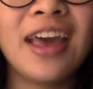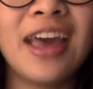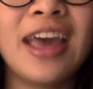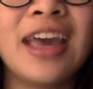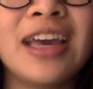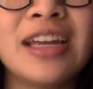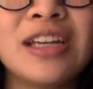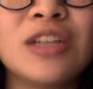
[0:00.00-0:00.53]

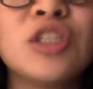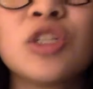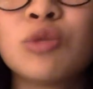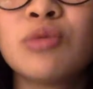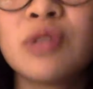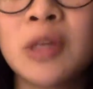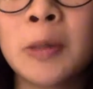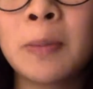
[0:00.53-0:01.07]
and it just
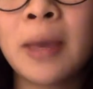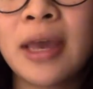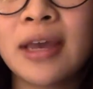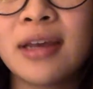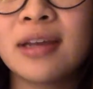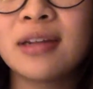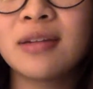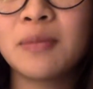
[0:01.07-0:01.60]
really
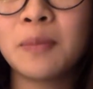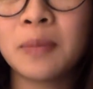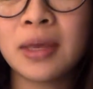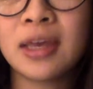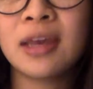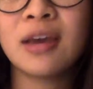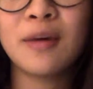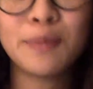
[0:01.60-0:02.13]
made
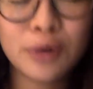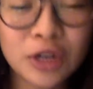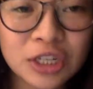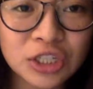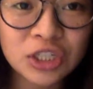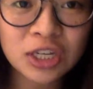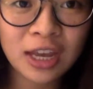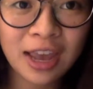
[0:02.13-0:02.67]
me
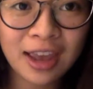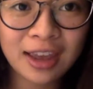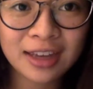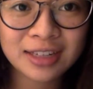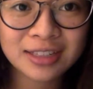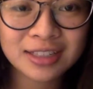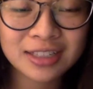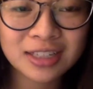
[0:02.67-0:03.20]

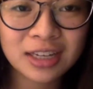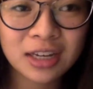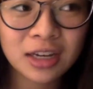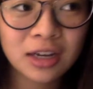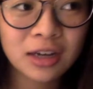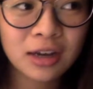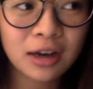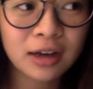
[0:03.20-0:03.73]
appreciate
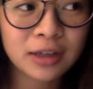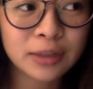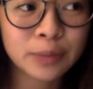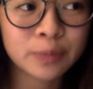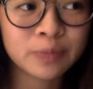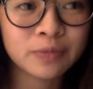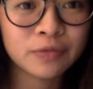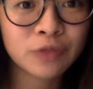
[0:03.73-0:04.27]

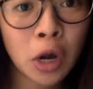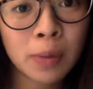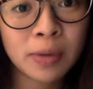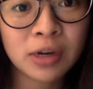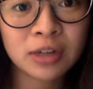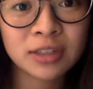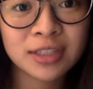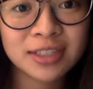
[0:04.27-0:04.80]

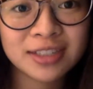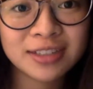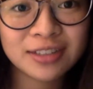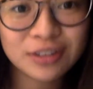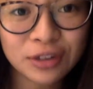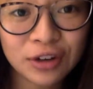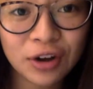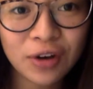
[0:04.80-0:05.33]
farmers,
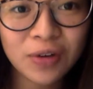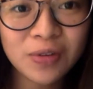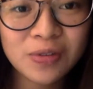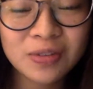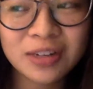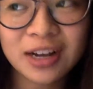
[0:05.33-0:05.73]
you know.